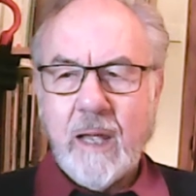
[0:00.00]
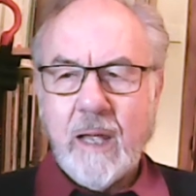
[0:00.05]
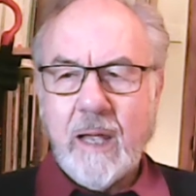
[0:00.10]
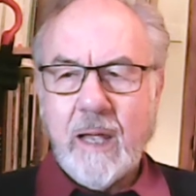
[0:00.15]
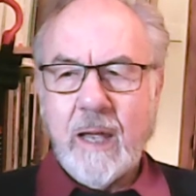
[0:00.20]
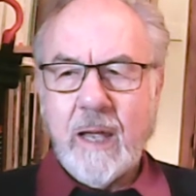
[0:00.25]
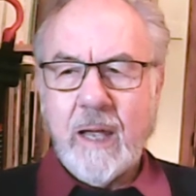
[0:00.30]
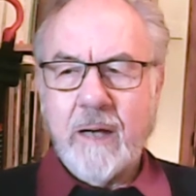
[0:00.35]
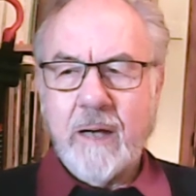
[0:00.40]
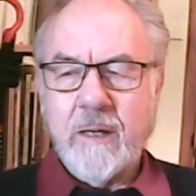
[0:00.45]

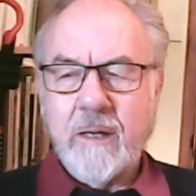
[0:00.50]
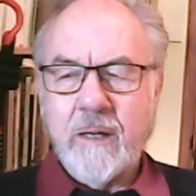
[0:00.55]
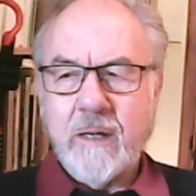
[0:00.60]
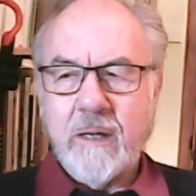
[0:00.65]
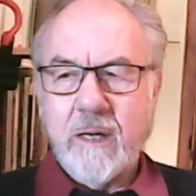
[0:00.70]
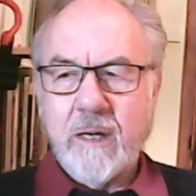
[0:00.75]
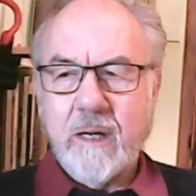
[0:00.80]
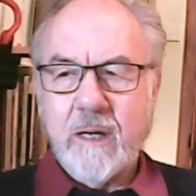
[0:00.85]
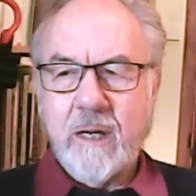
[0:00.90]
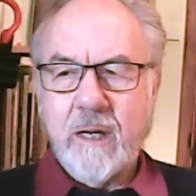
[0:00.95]
and
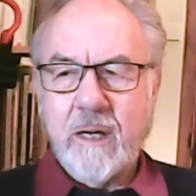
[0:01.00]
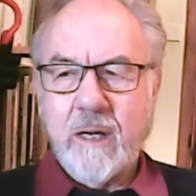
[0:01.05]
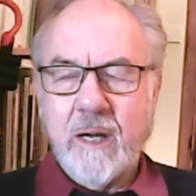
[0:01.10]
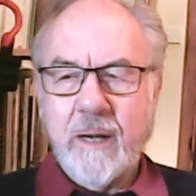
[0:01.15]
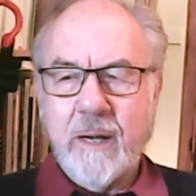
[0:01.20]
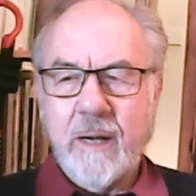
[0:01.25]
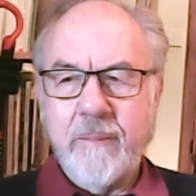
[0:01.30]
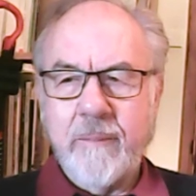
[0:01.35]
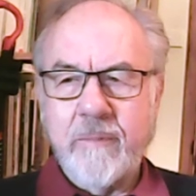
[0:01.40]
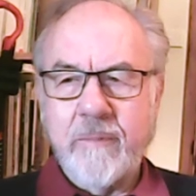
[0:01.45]

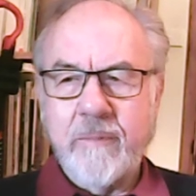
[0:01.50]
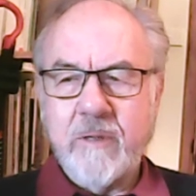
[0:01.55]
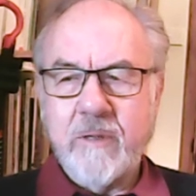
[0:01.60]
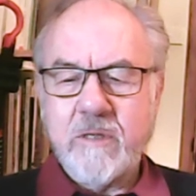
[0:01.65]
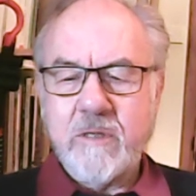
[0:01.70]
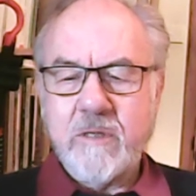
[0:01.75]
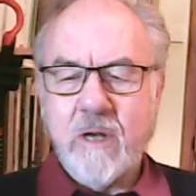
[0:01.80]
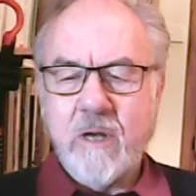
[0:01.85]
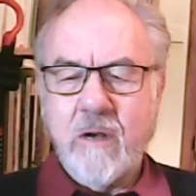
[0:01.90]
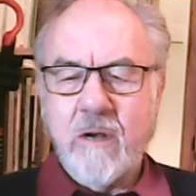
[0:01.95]
um,
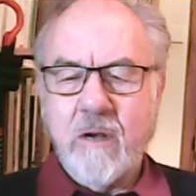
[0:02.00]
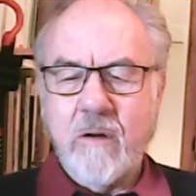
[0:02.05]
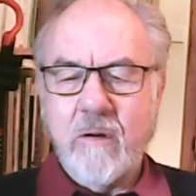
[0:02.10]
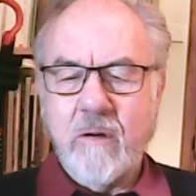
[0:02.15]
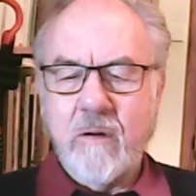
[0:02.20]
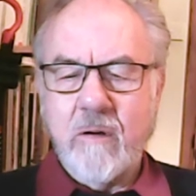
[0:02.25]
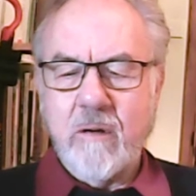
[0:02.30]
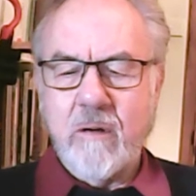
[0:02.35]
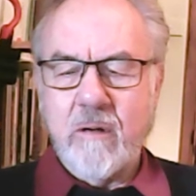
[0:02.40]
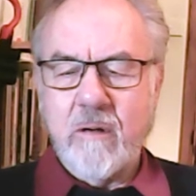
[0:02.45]
so
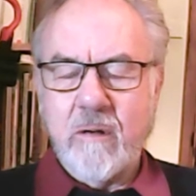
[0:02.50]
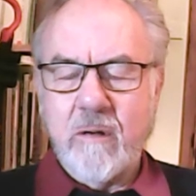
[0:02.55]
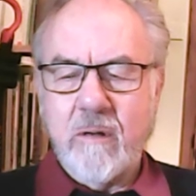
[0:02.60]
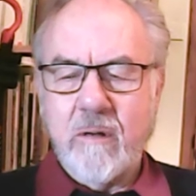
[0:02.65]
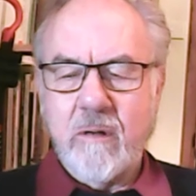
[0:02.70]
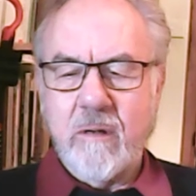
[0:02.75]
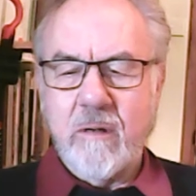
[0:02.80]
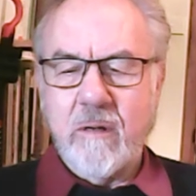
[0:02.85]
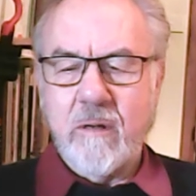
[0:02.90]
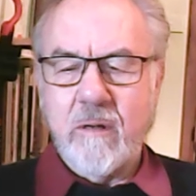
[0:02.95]

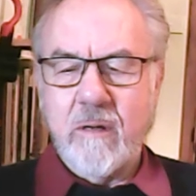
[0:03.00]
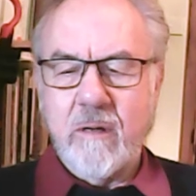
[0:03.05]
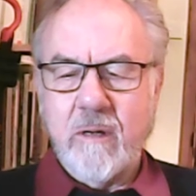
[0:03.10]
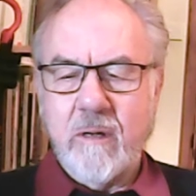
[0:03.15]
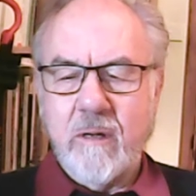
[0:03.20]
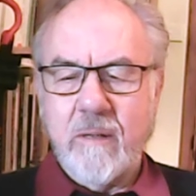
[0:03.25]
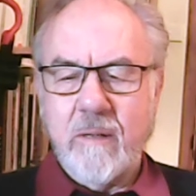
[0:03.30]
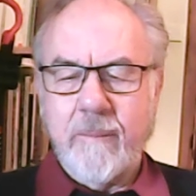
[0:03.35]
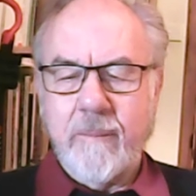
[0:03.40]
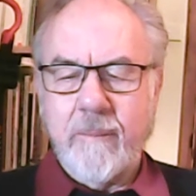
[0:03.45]

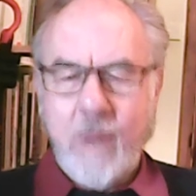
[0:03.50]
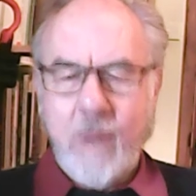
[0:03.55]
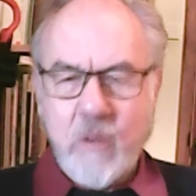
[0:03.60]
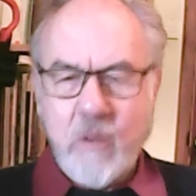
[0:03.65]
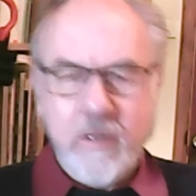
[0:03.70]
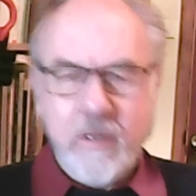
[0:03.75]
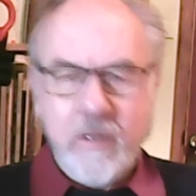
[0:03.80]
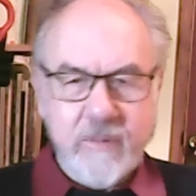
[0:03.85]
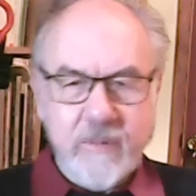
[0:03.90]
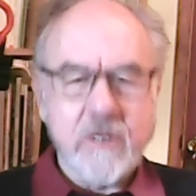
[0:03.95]

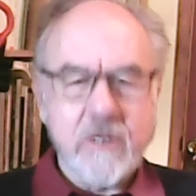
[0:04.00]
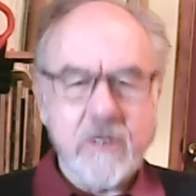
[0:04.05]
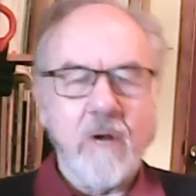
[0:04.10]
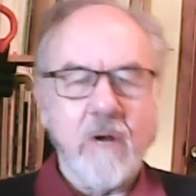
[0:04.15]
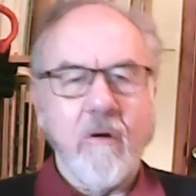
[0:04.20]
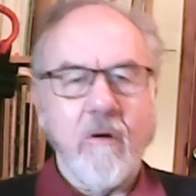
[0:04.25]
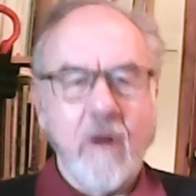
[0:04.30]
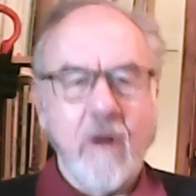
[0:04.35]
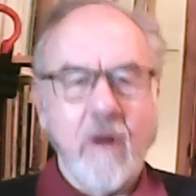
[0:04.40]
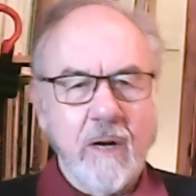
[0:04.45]
both of us had
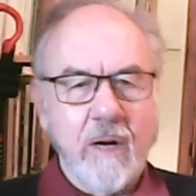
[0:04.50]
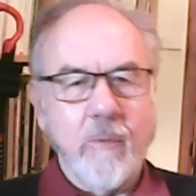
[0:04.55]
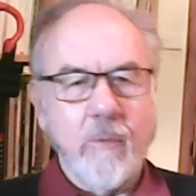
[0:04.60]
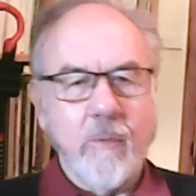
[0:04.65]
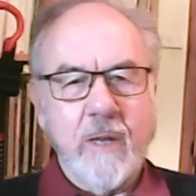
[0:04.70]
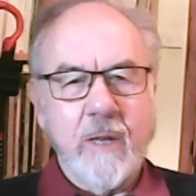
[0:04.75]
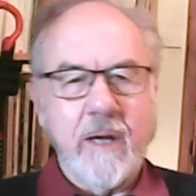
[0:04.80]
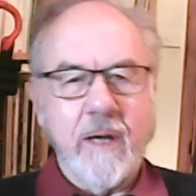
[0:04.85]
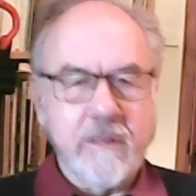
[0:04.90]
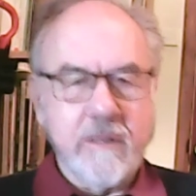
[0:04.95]
grown up
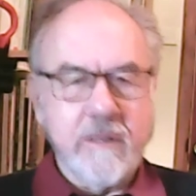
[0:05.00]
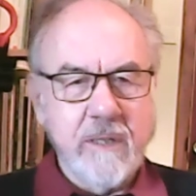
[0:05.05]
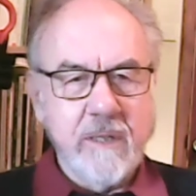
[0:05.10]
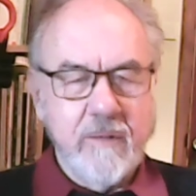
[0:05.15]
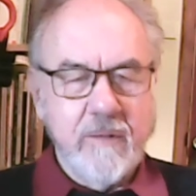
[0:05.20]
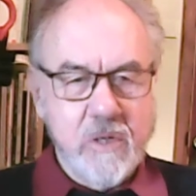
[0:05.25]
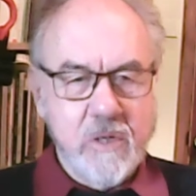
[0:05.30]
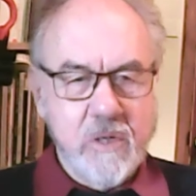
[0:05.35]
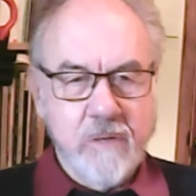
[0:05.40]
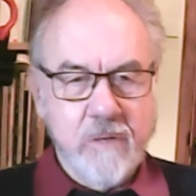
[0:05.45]
without
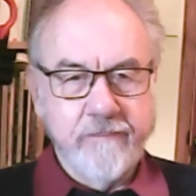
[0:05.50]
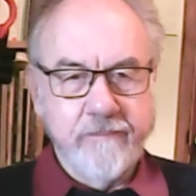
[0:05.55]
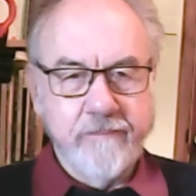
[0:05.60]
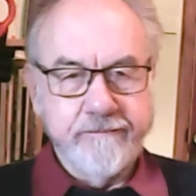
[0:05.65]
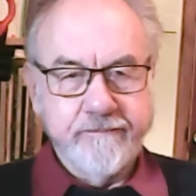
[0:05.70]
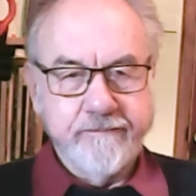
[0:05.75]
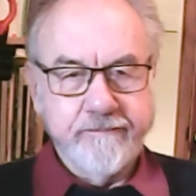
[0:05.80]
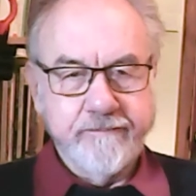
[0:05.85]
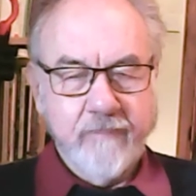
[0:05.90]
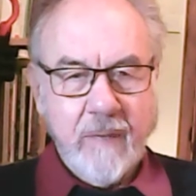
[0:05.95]
television.
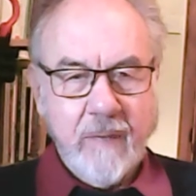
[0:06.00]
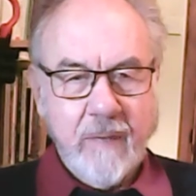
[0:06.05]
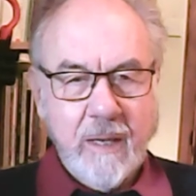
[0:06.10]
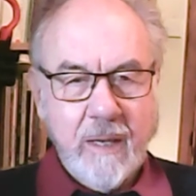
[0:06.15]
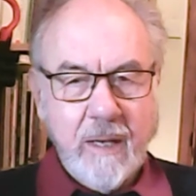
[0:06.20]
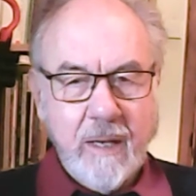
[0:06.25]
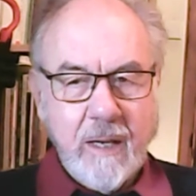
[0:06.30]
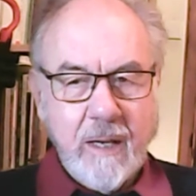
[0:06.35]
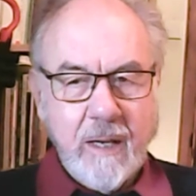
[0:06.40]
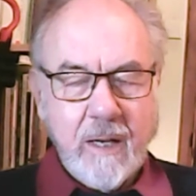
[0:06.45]

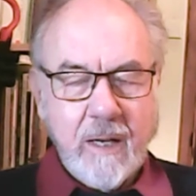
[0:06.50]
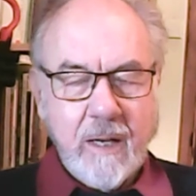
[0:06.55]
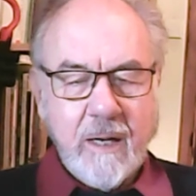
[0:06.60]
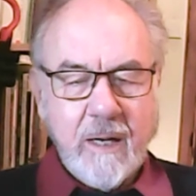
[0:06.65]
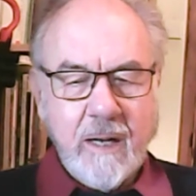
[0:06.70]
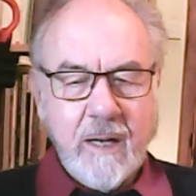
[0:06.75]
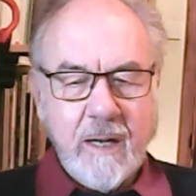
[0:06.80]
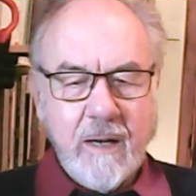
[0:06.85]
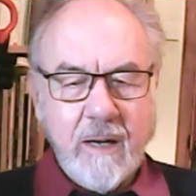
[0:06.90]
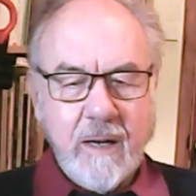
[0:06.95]
Yes. Now,